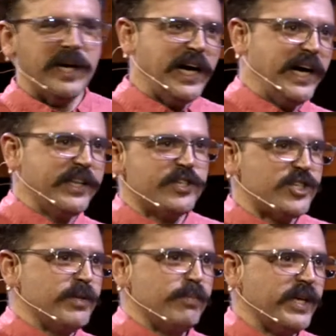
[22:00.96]
me hide in the
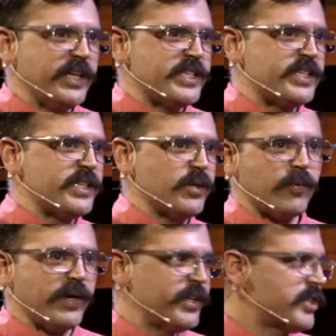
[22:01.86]
sheep pens or
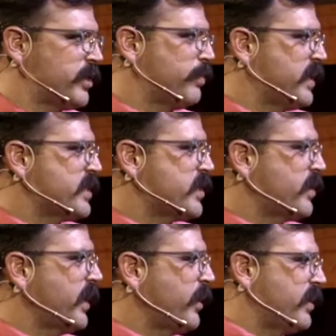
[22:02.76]
around the sheep pens so
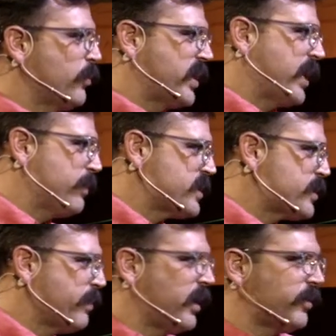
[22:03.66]
that we can't be
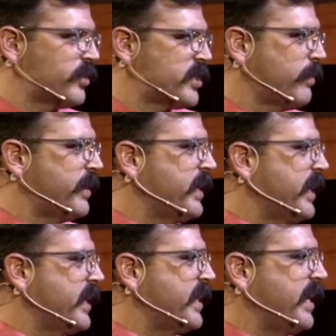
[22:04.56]
smelled or something
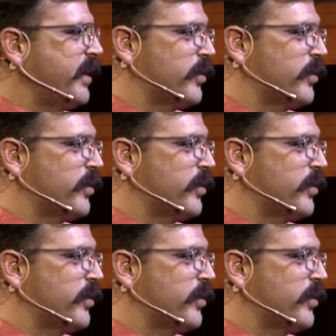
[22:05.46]
like that.